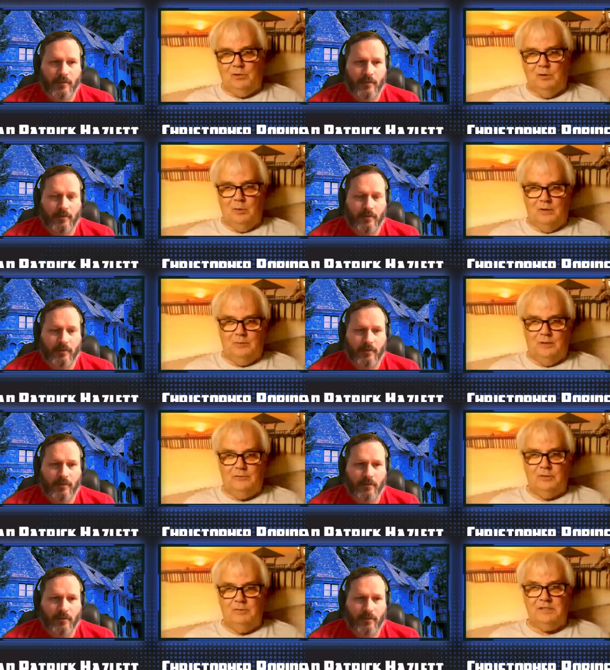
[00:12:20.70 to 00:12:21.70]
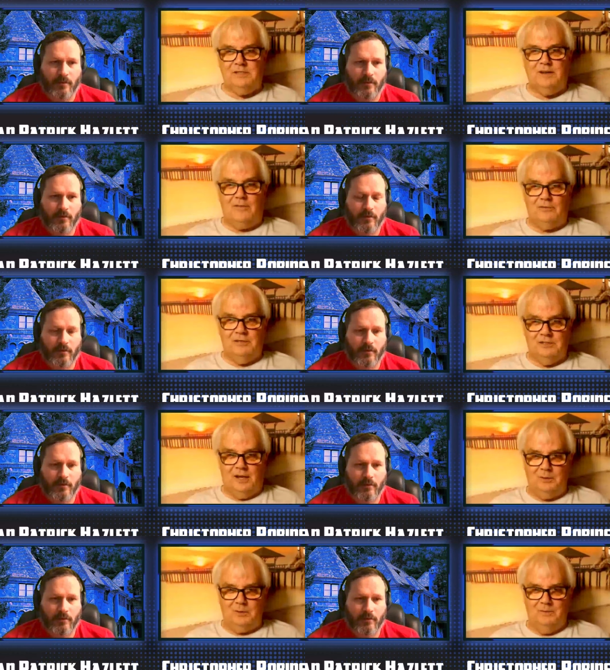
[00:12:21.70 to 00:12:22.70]
Speaker 1: crew with me from Discovery
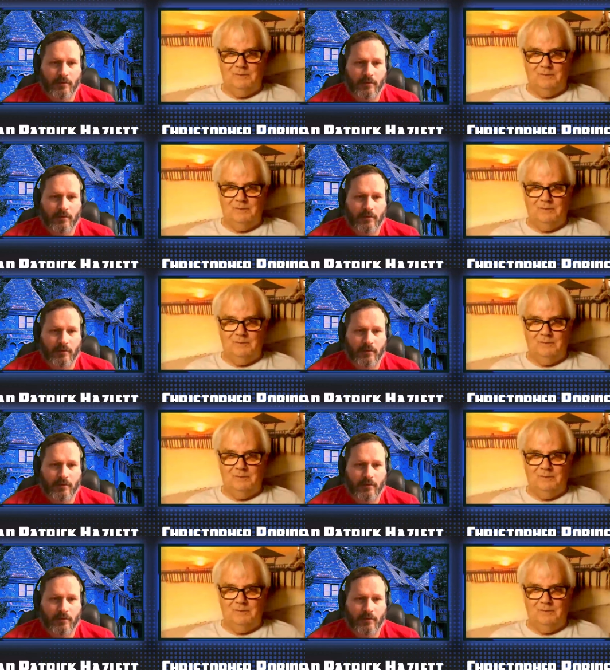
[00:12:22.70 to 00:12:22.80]
Channel,